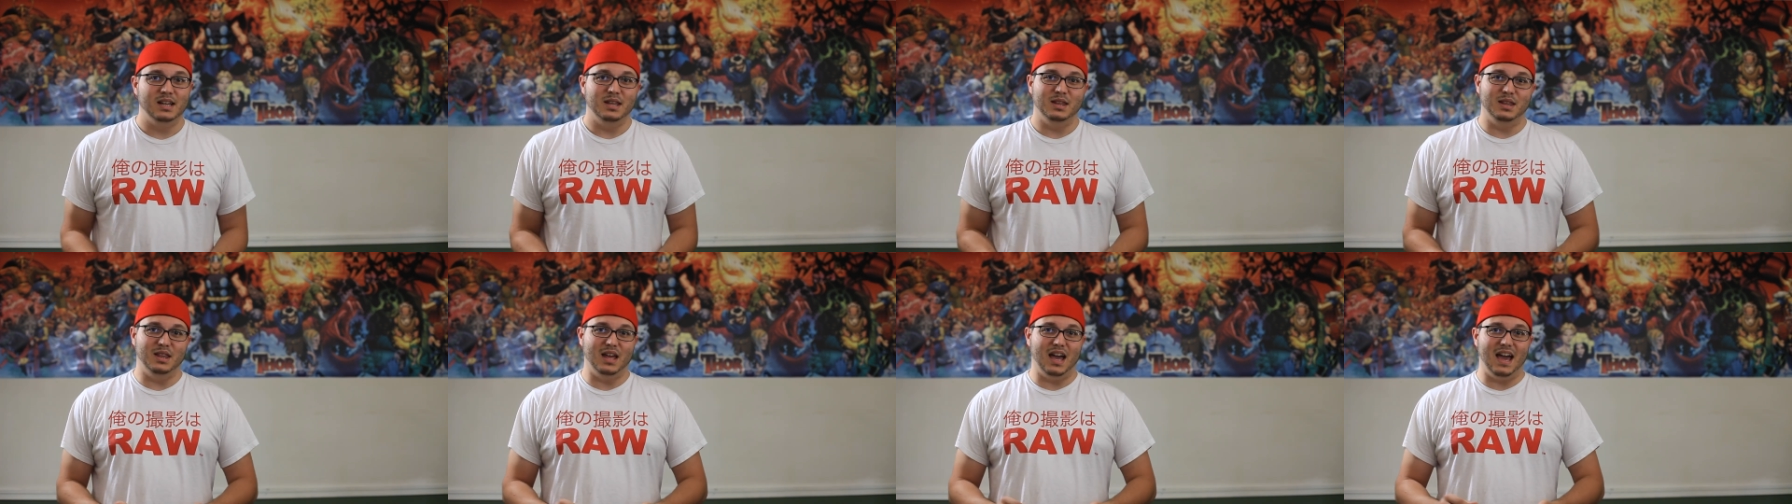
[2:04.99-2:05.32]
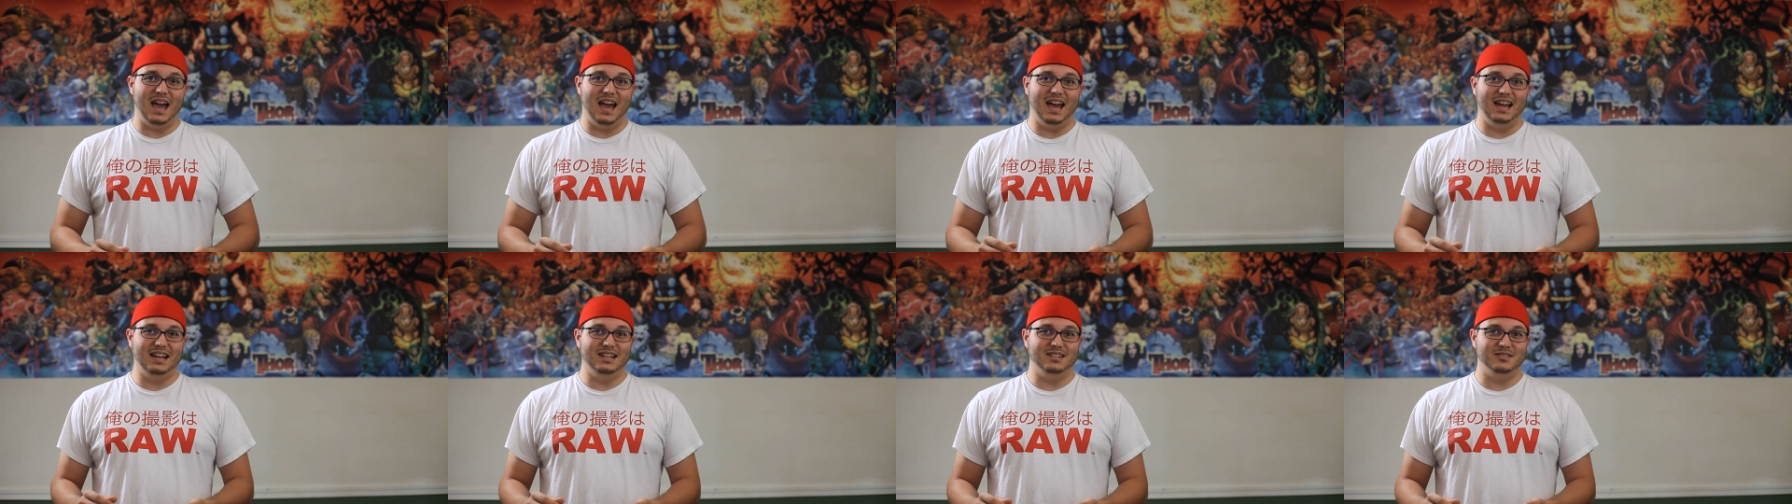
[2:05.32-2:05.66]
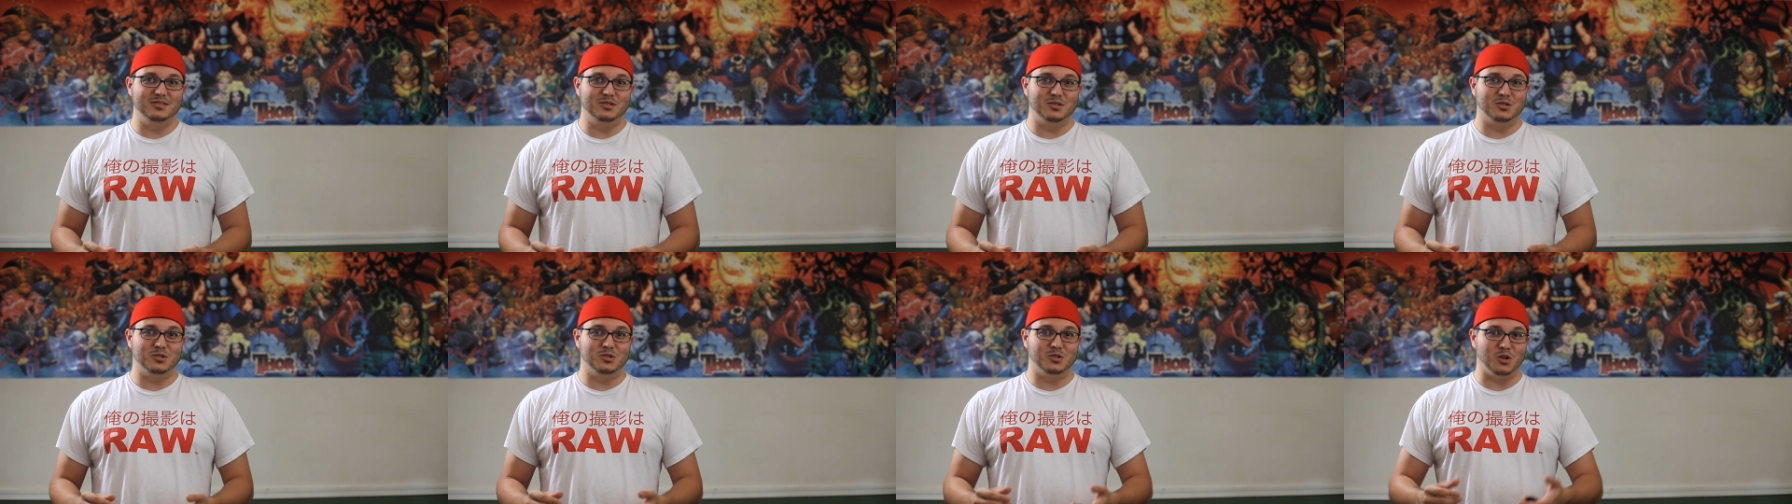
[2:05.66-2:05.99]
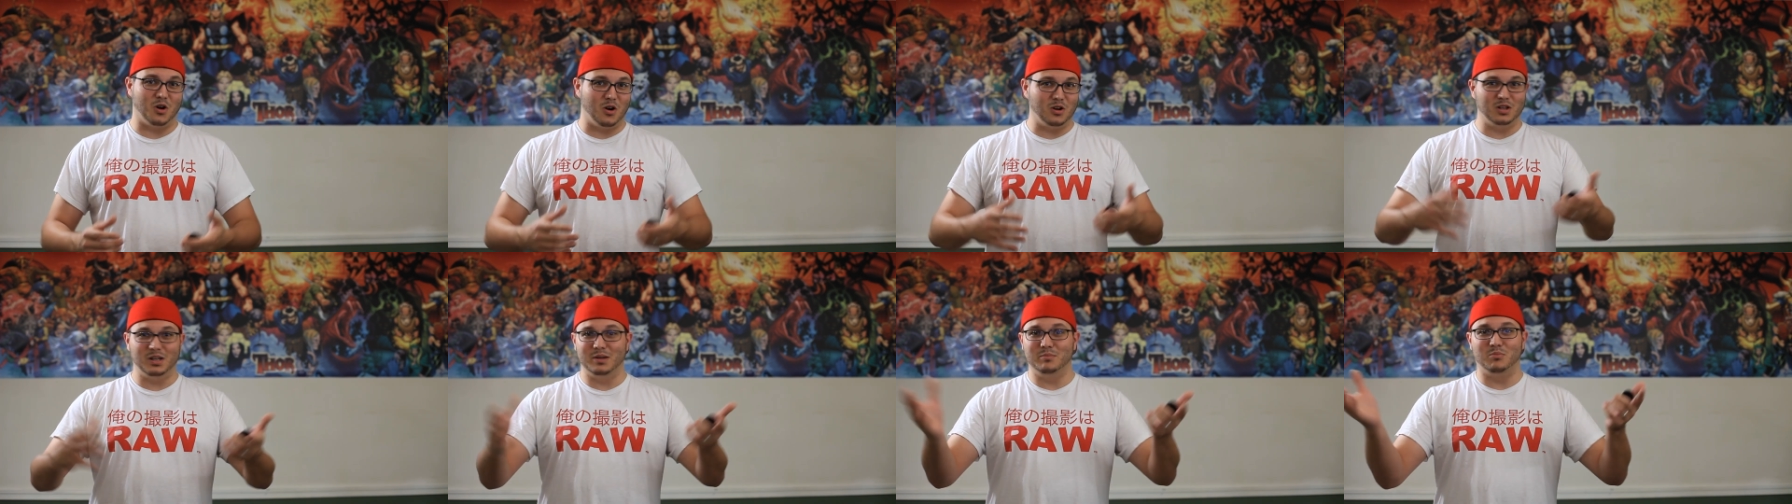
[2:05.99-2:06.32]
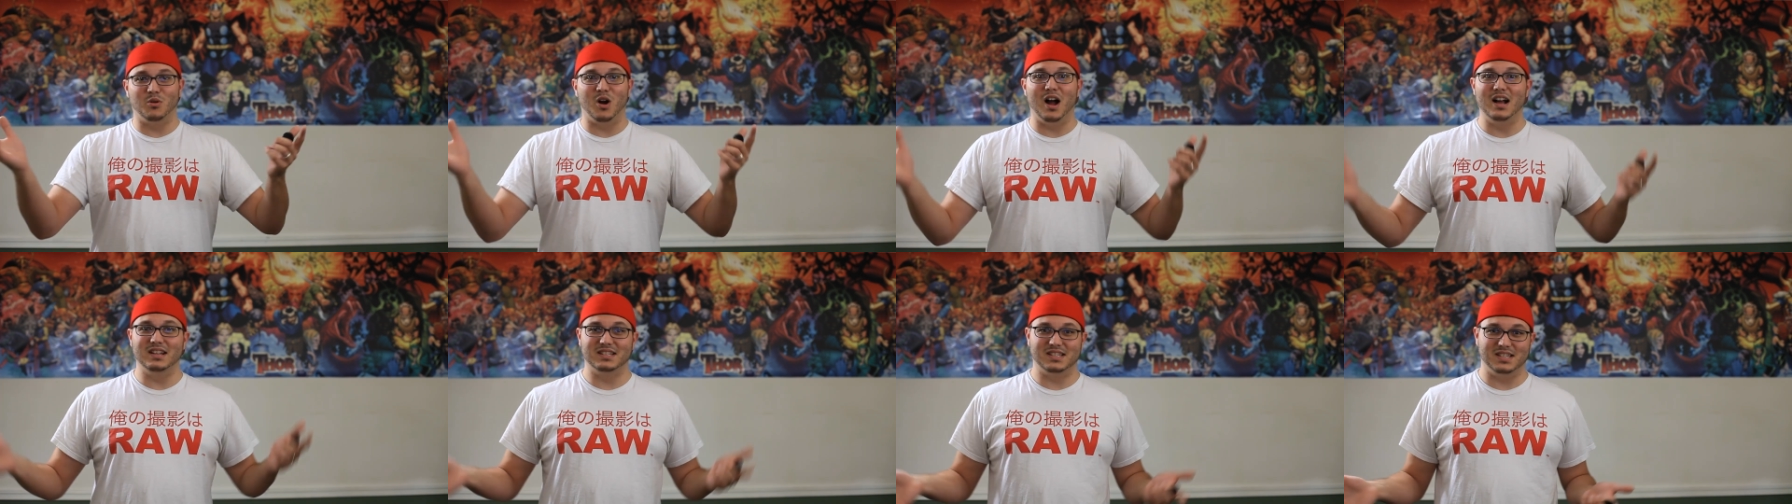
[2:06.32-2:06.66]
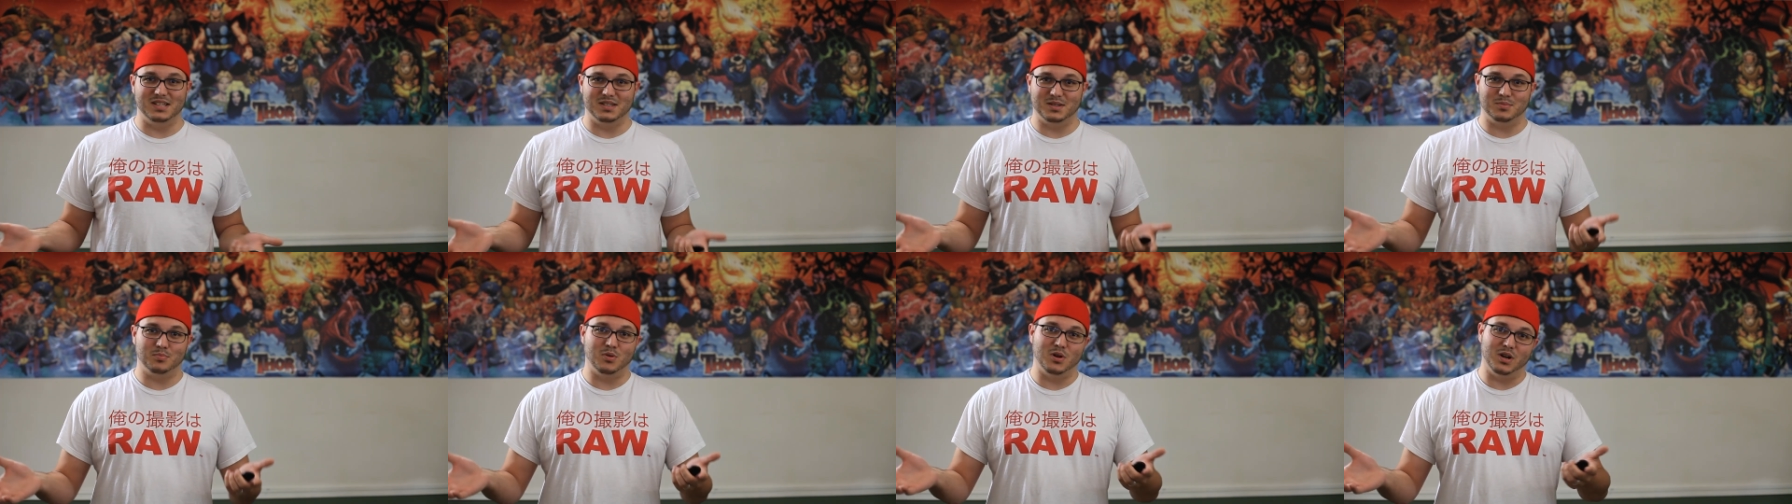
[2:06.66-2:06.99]
that Charlie
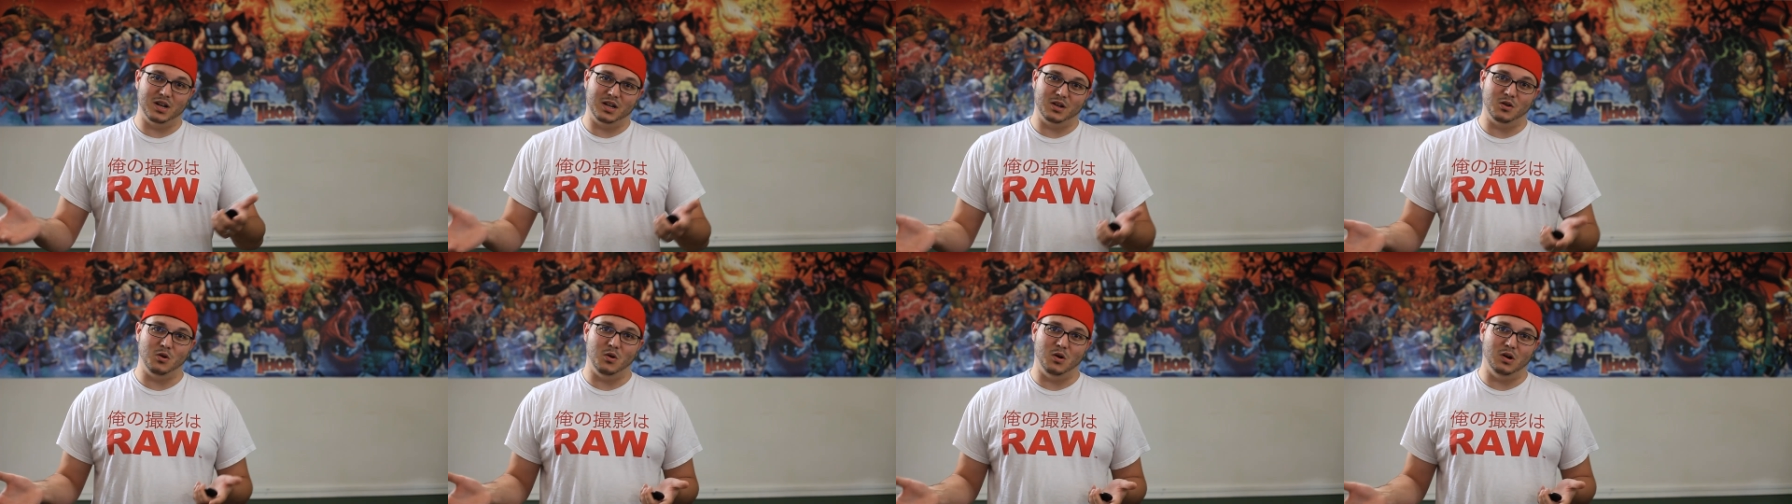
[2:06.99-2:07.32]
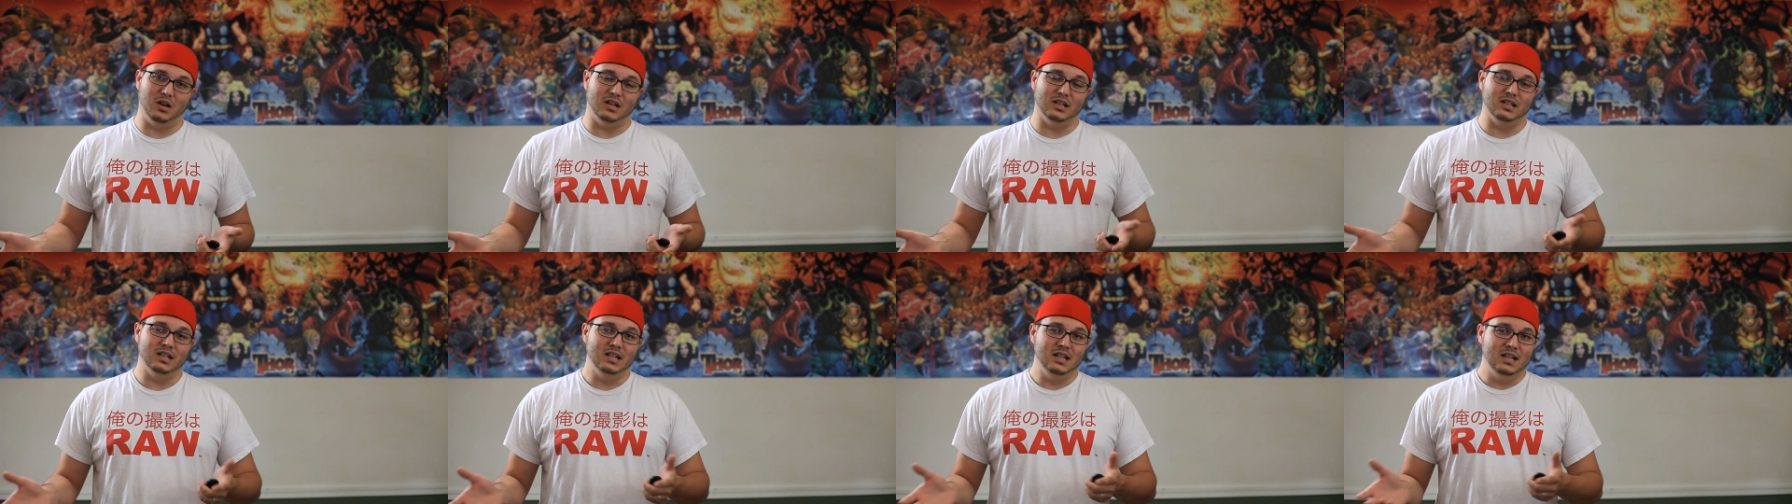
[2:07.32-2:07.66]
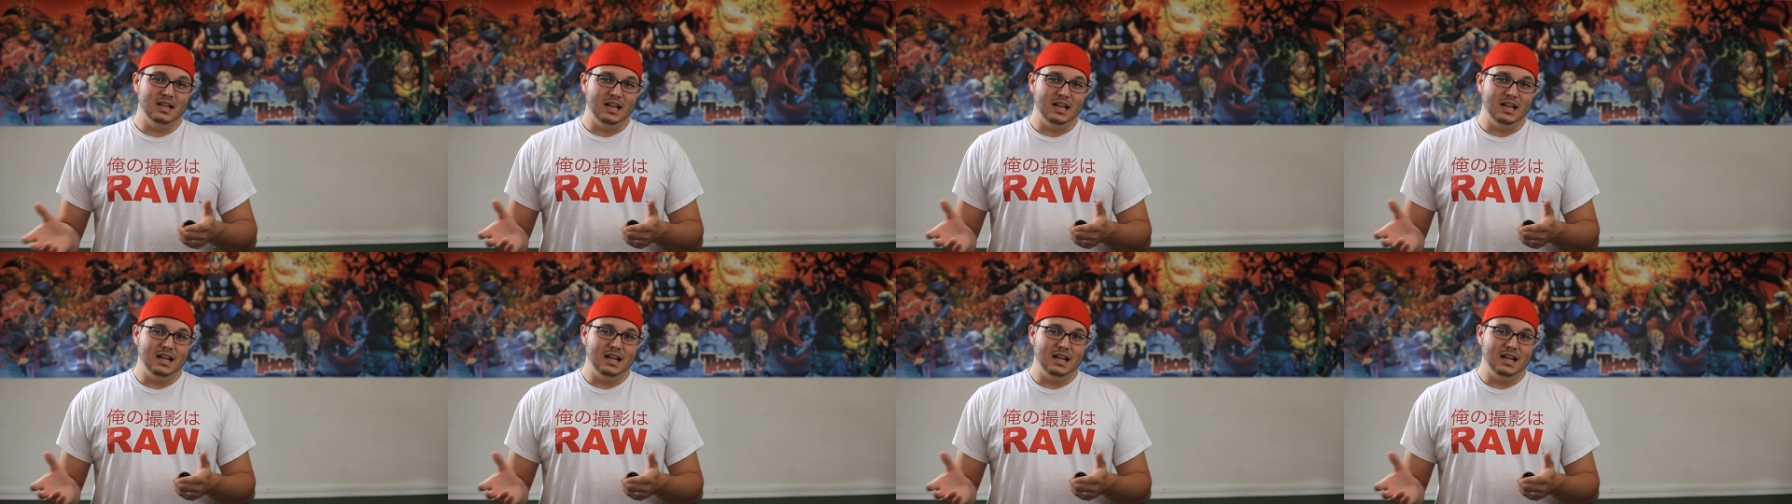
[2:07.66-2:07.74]
Bronson's putting on.